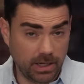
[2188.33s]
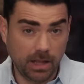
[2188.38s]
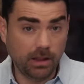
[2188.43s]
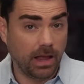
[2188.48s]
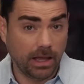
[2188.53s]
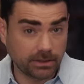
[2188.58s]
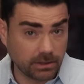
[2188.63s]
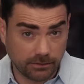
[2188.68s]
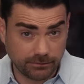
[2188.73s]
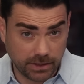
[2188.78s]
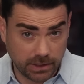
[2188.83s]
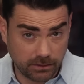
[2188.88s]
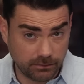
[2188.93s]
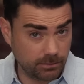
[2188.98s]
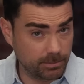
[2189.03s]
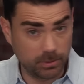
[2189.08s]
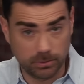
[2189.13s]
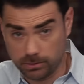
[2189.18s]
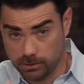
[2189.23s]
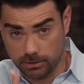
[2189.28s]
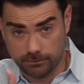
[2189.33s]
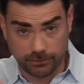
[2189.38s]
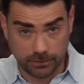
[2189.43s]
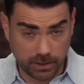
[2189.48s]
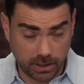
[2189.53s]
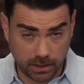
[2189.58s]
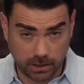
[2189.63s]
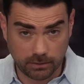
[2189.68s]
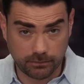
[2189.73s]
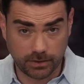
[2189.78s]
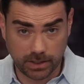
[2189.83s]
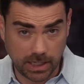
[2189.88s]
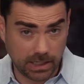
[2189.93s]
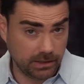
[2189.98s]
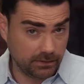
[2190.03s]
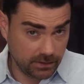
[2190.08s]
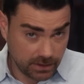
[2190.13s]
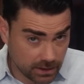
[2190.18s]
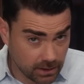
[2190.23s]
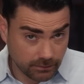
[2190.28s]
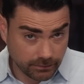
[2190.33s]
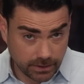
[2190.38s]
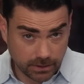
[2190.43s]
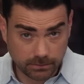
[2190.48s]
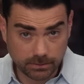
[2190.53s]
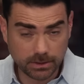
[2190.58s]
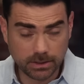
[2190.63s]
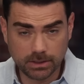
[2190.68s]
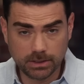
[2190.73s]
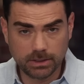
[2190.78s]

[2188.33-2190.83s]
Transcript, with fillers: Hell, I'd love to interview Putin. Good for Tucker for getting the interview.